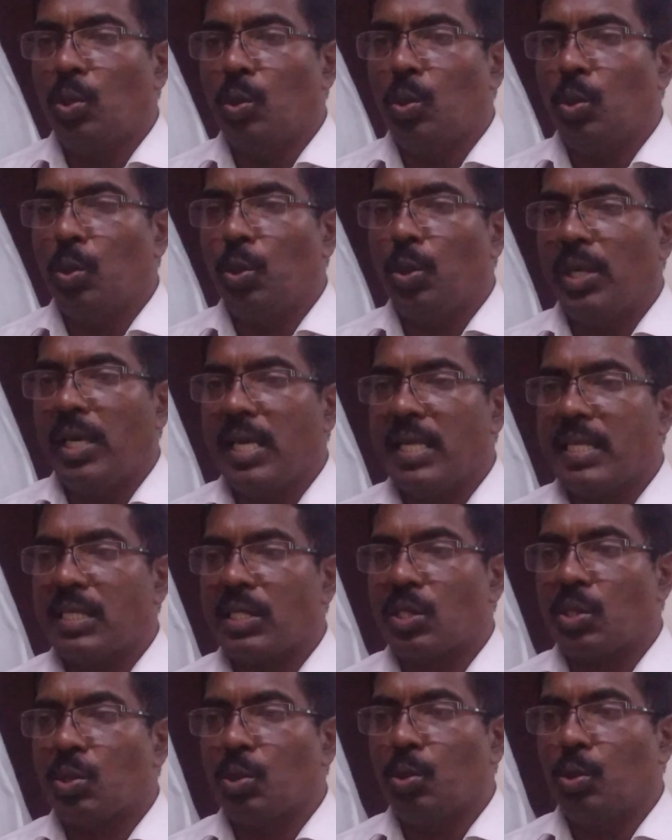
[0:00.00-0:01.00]
do
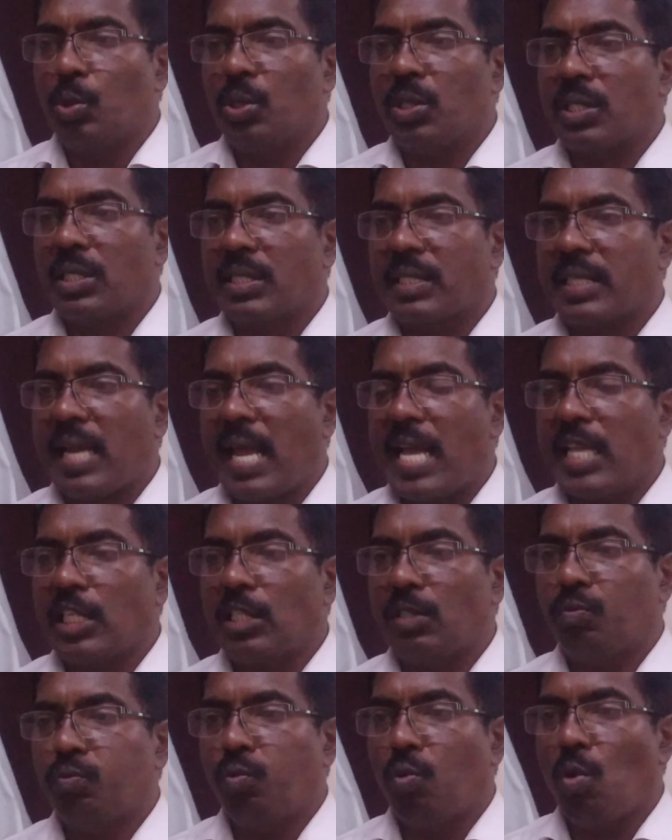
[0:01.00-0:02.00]
is to
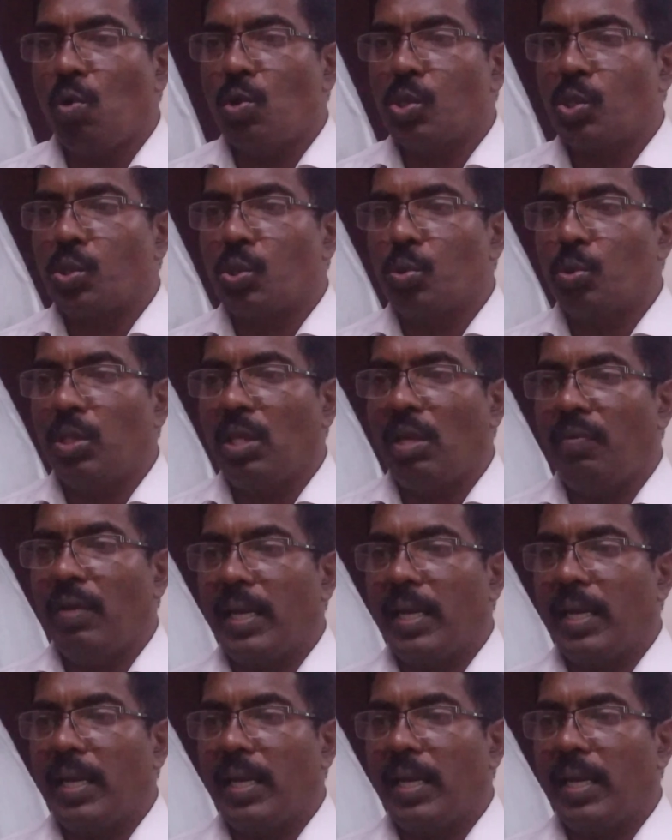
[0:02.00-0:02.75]
snatch phones to the